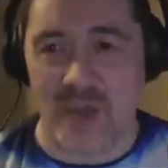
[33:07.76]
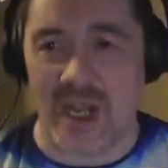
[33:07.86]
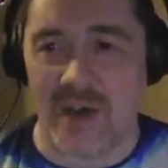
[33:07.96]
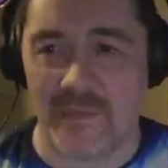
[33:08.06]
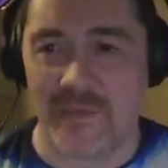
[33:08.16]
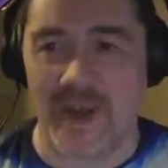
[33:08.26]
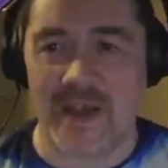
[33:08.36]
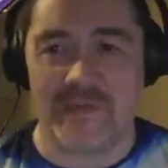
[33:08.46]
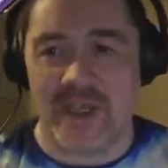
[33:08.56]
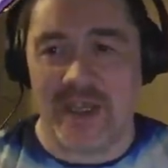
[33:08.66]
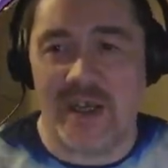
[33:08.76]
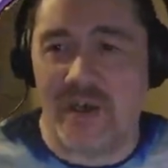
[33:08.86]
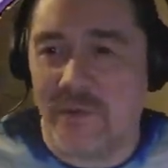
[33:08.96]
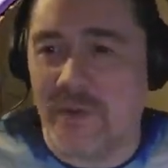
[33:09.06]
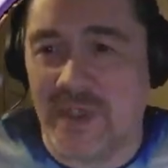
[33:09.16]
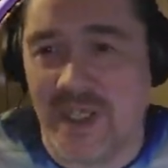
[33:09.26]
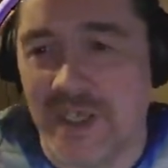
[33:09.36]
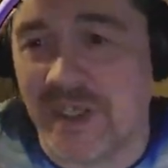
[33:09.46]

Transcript: only have 5k health in these,